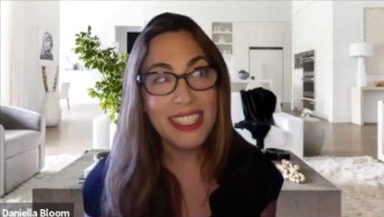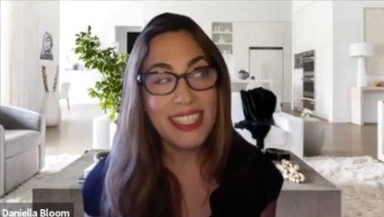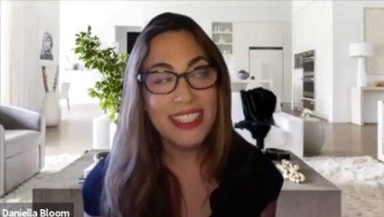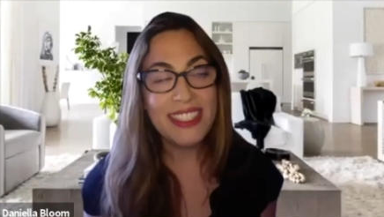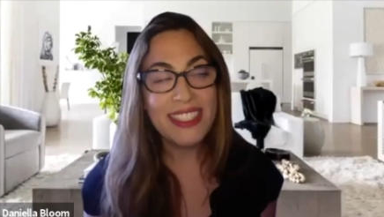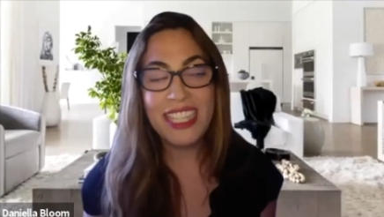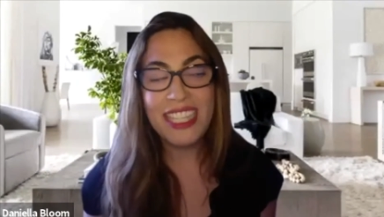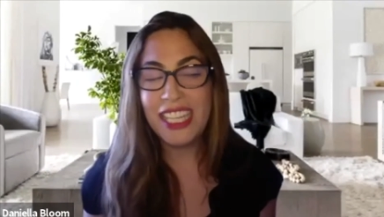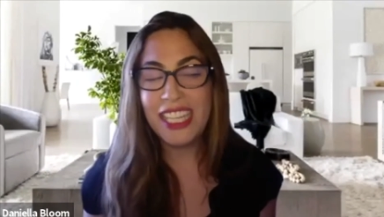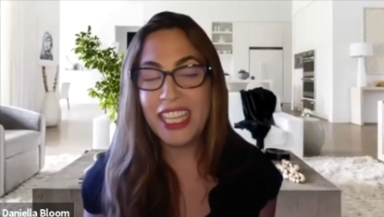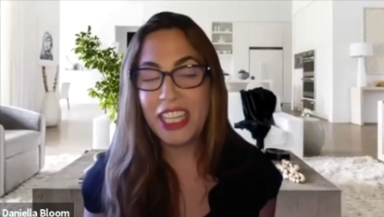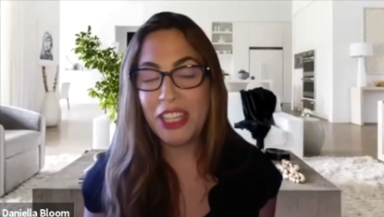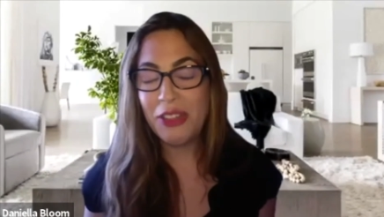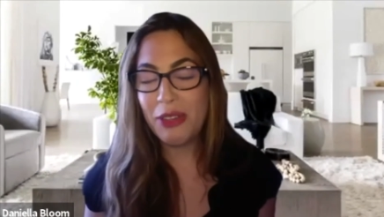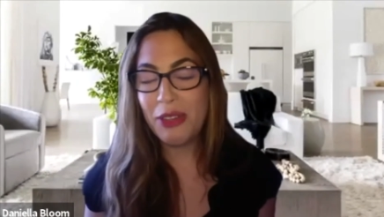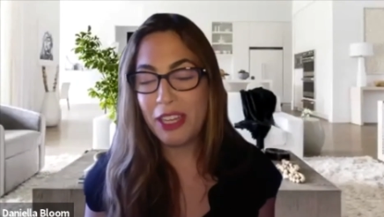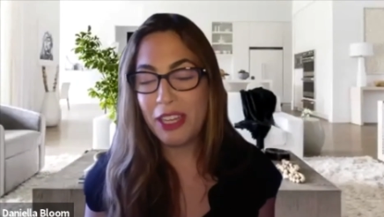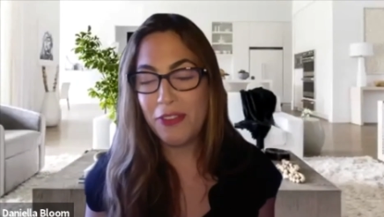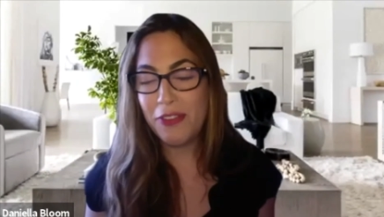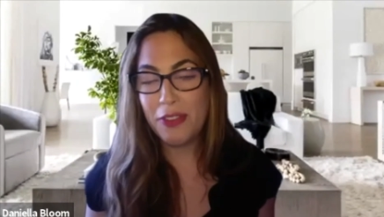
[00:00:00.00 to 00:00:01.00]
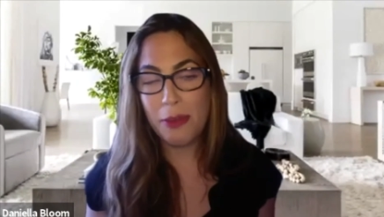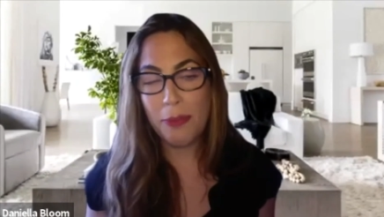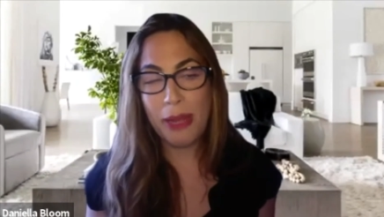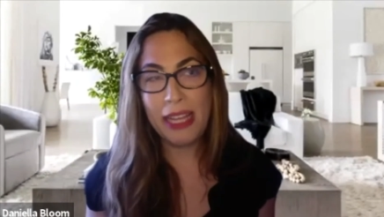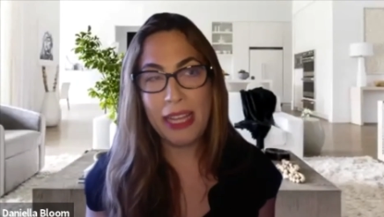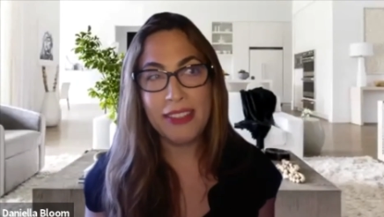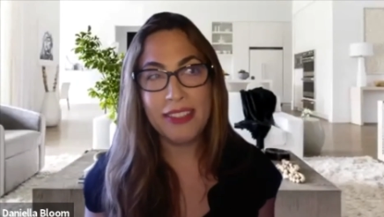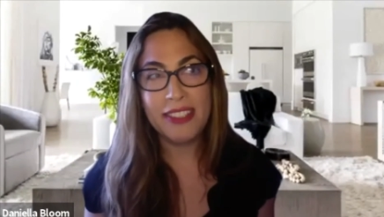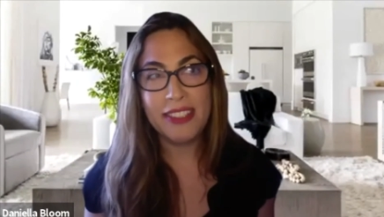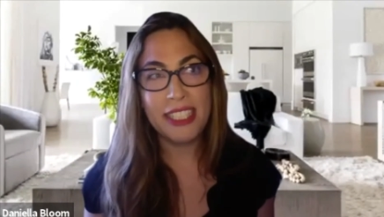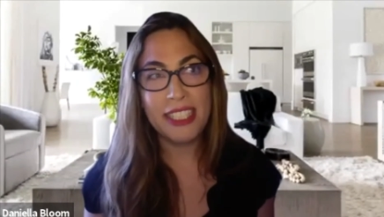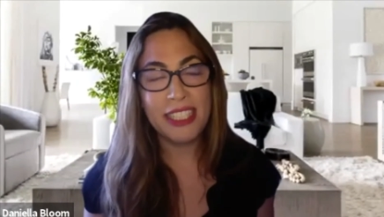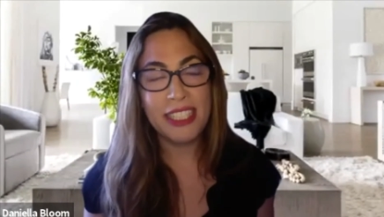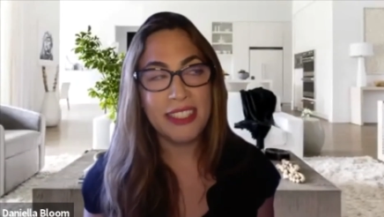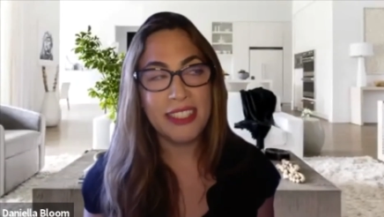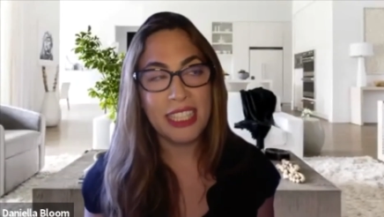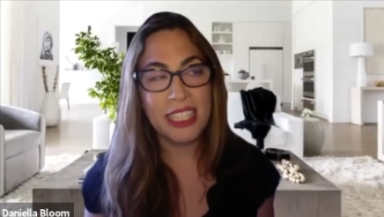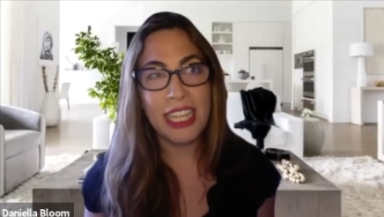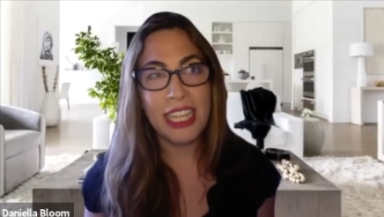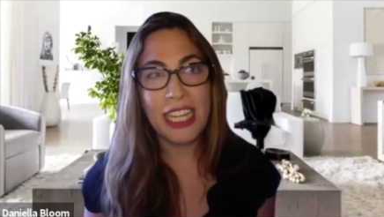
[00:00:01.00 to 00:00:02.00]
it's not like you give the
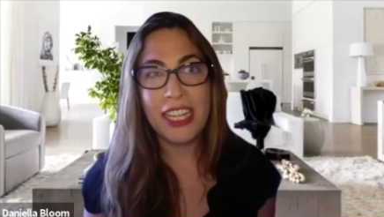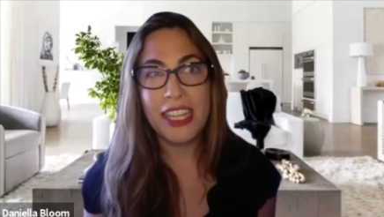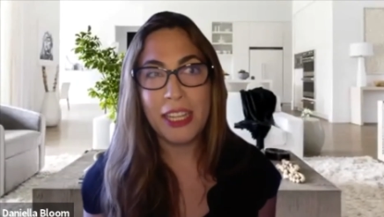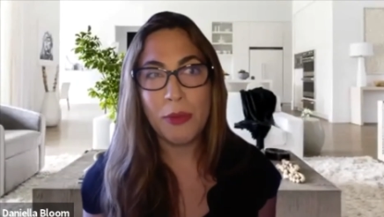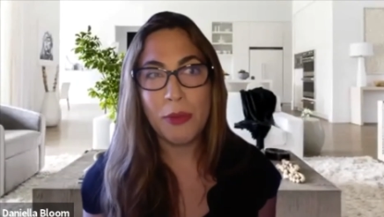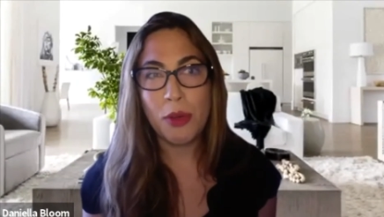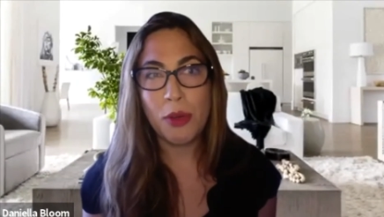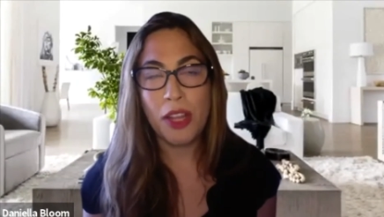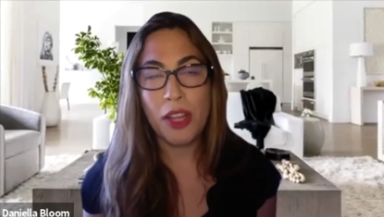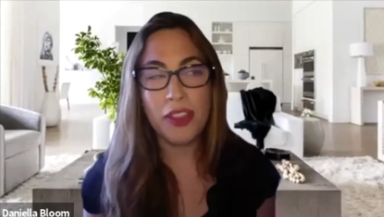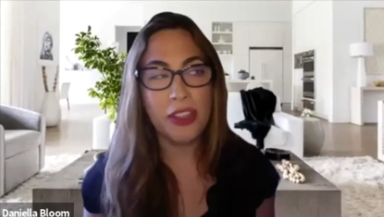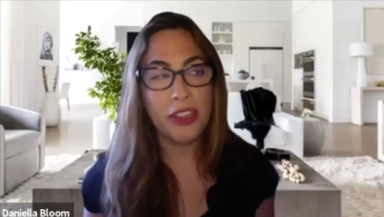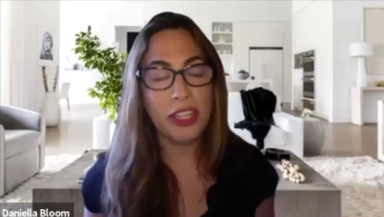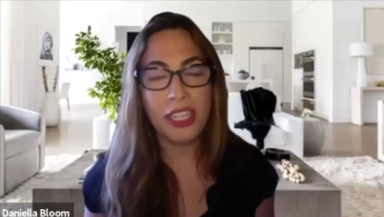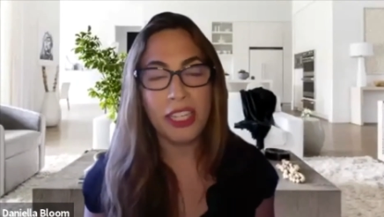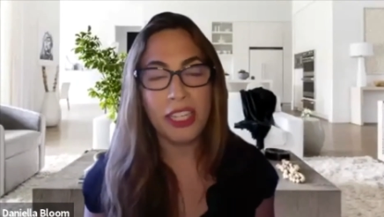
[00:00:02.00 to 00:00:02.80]
Palestinians the land they want. They're going